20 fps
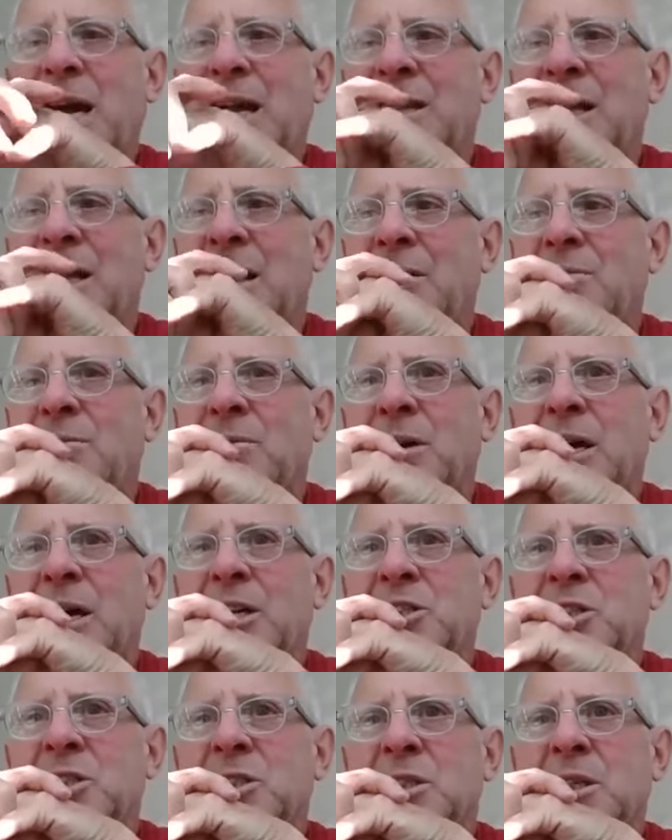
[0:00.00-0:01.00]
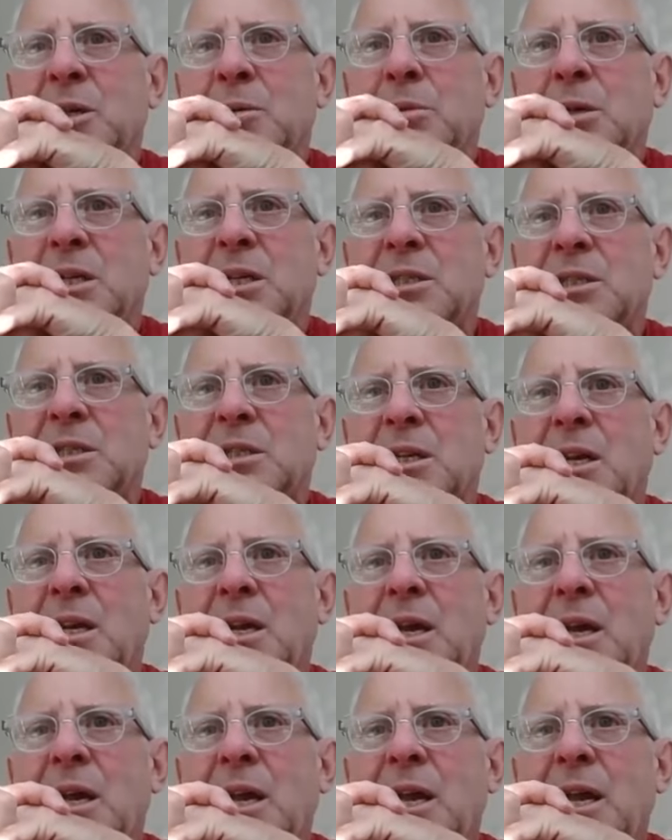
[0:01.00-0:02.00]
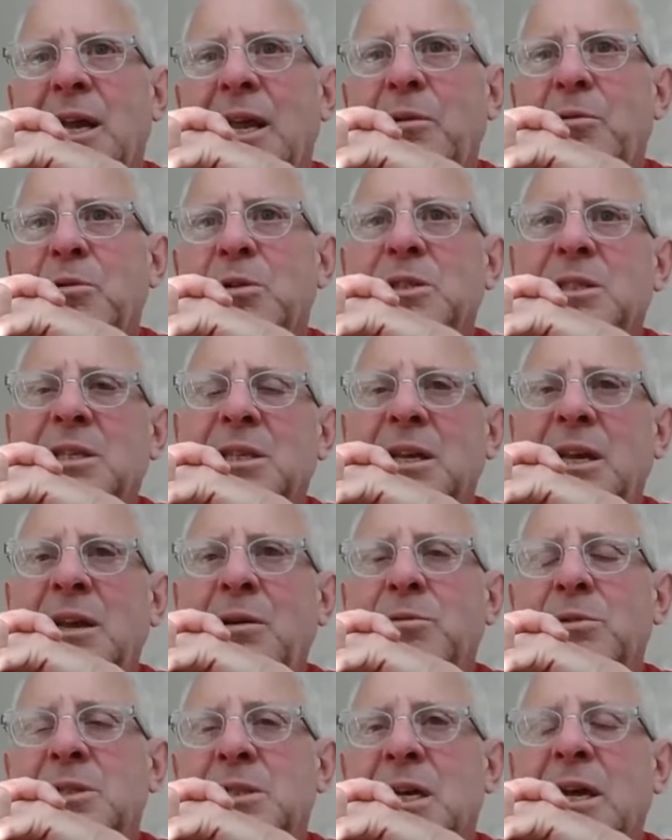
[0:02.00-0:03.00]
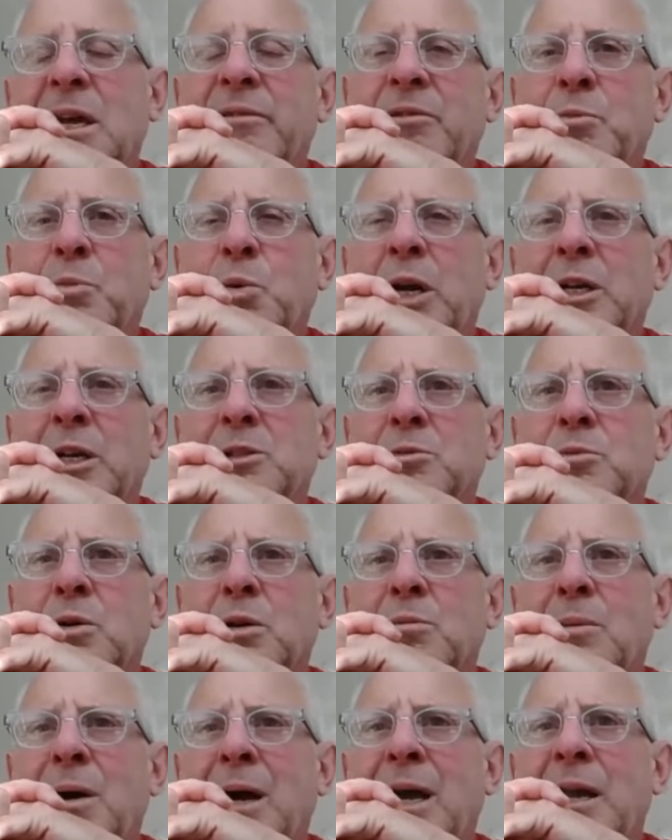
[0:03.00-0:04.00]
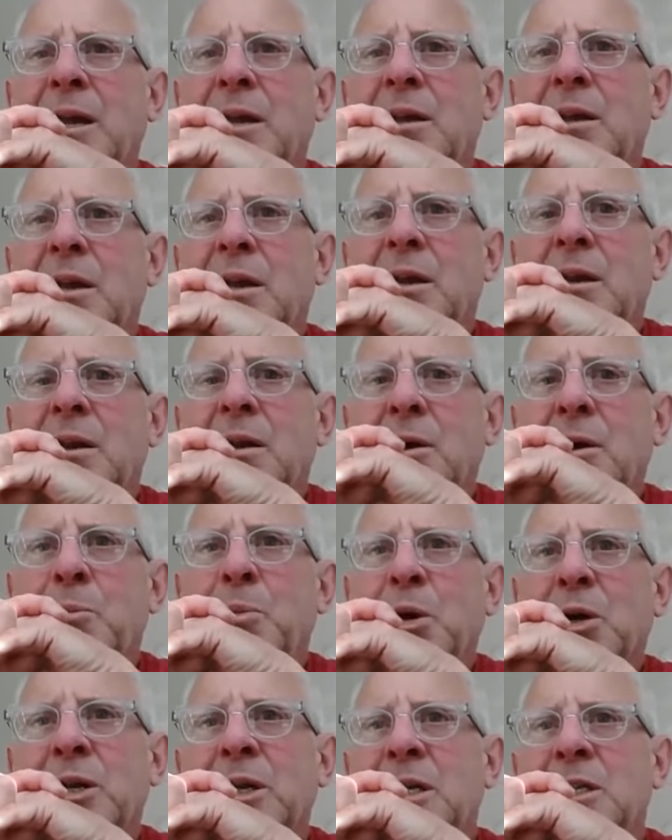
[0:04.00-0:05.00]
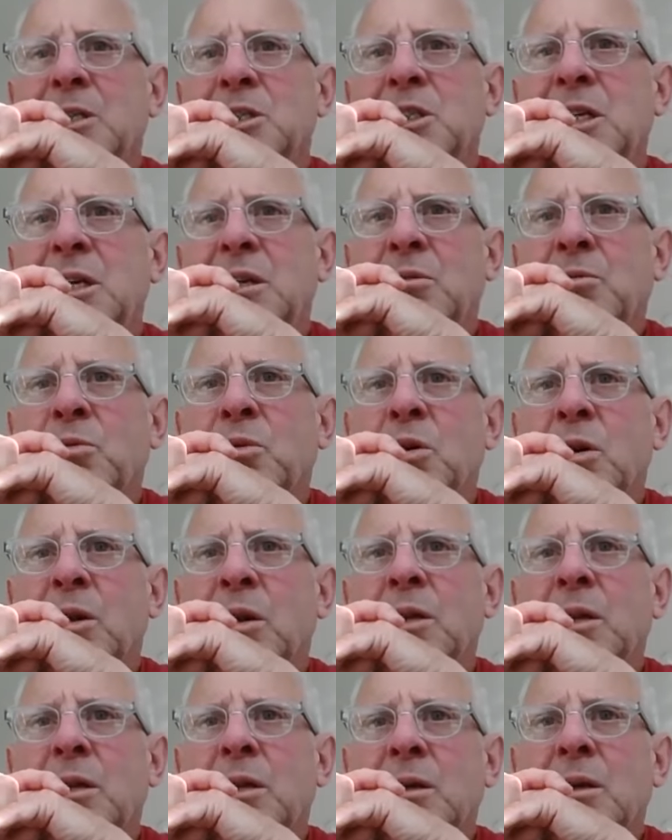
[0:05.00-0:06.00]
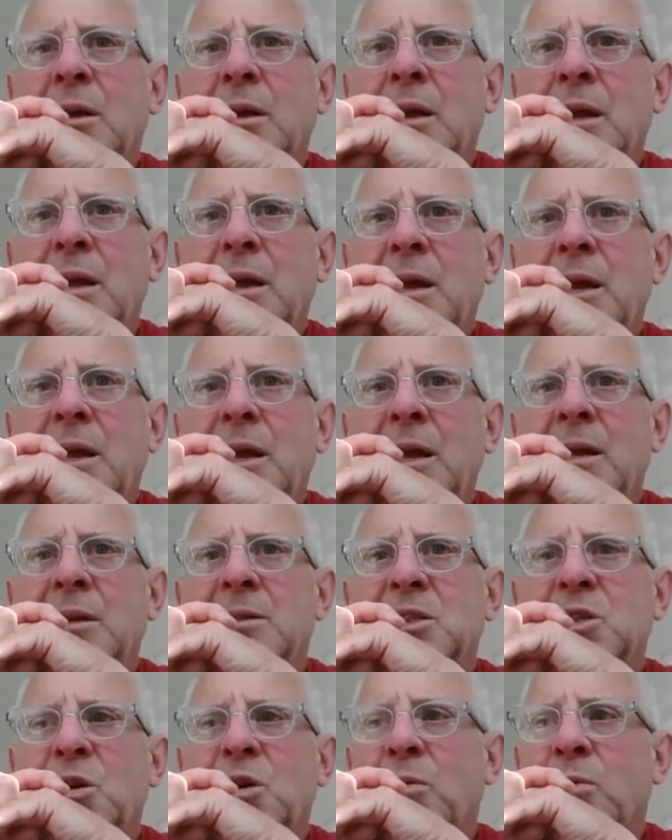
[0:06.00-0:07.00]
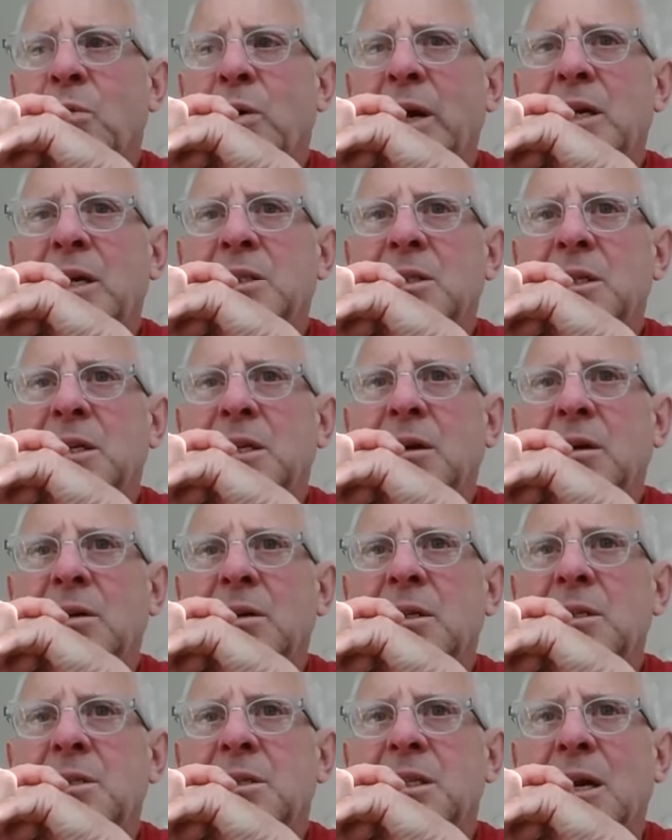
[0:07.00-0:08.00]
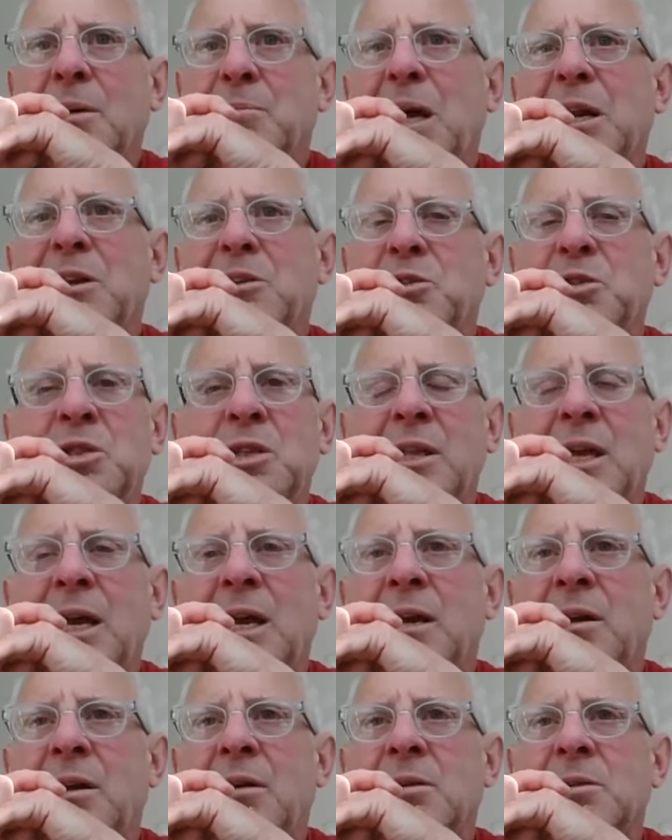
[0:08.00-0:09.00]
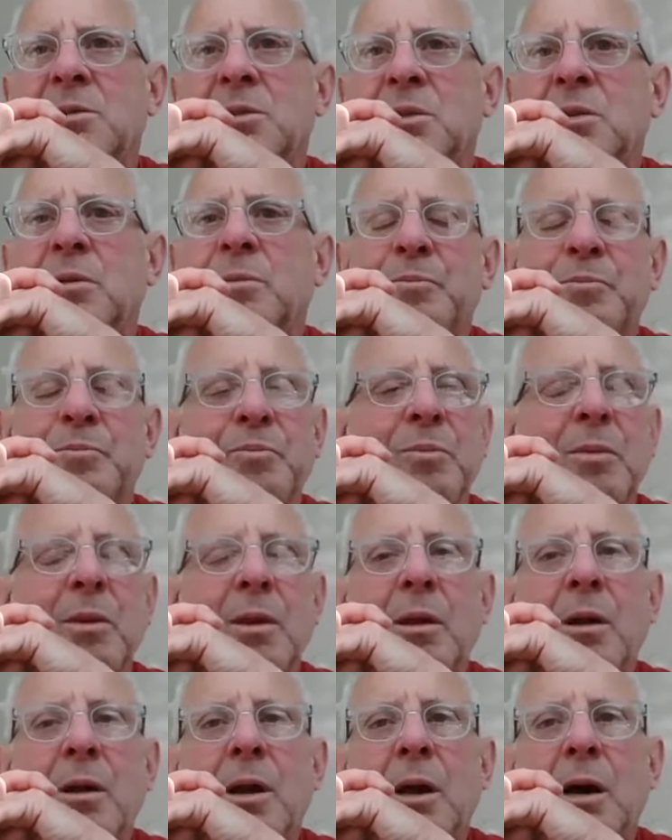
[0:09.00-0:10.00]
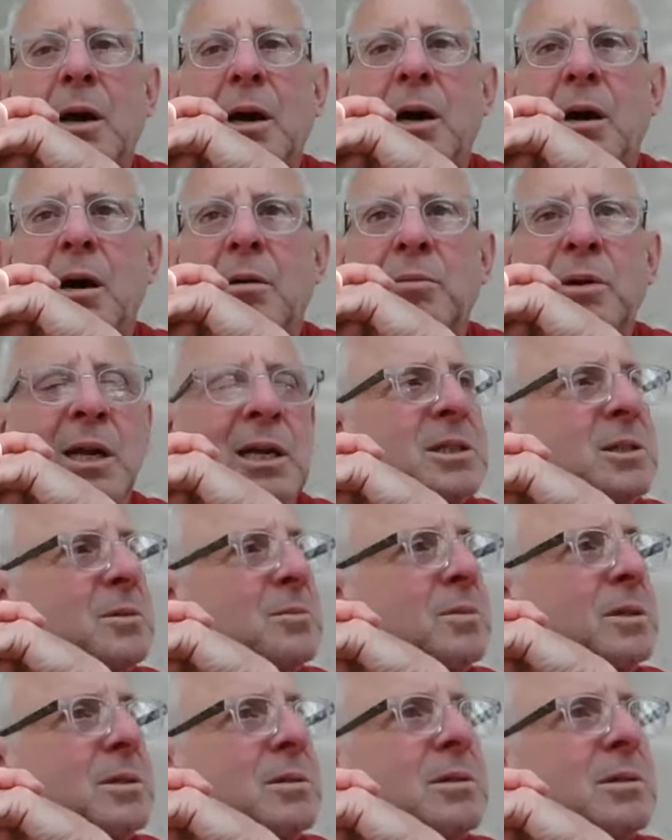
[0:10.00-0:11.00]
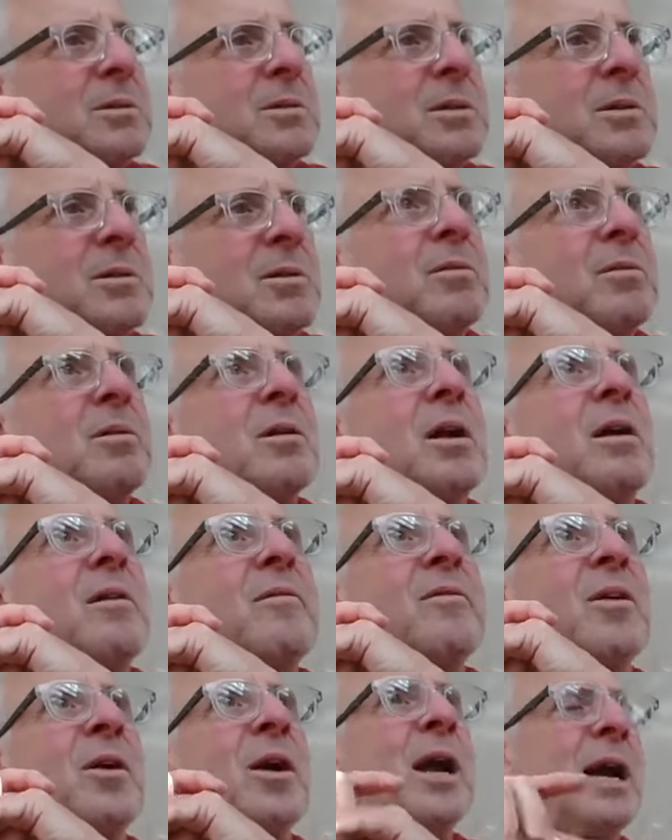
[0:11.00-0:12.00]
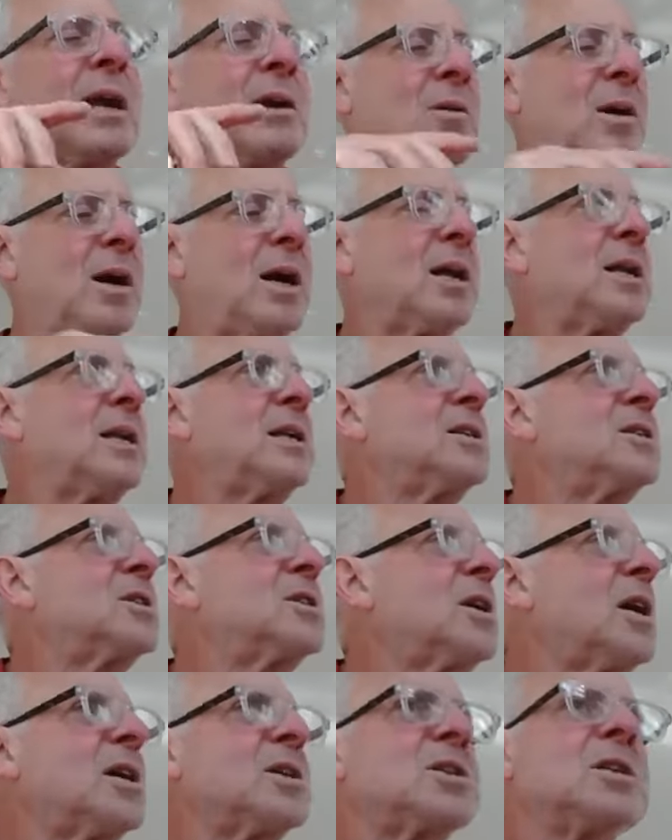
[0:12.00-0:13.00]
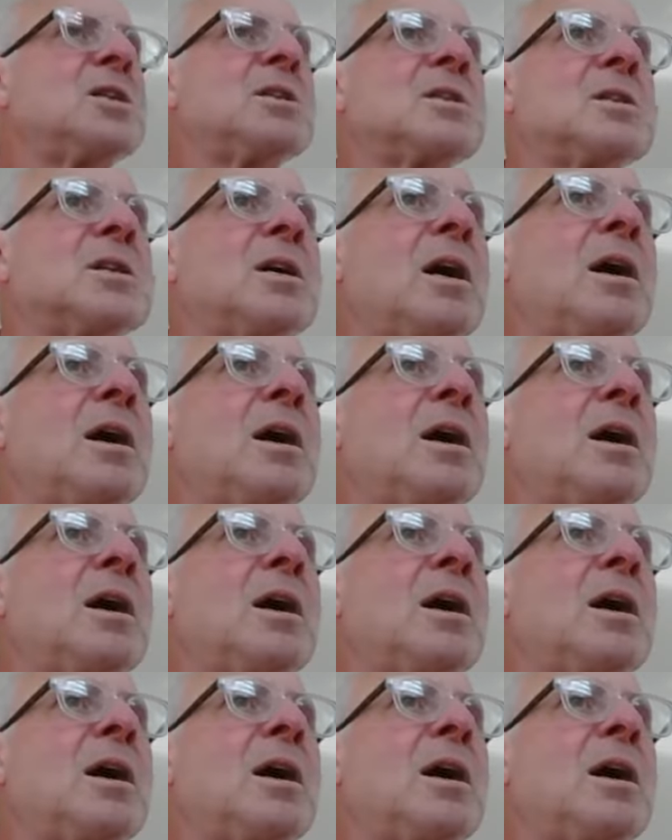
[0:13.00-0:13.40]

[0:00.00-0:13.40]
on that relationship, because he was kind of impressed with my ability to see the world in certain ways. You know, he said, I'm not used to that here. So we had very high quality discussions.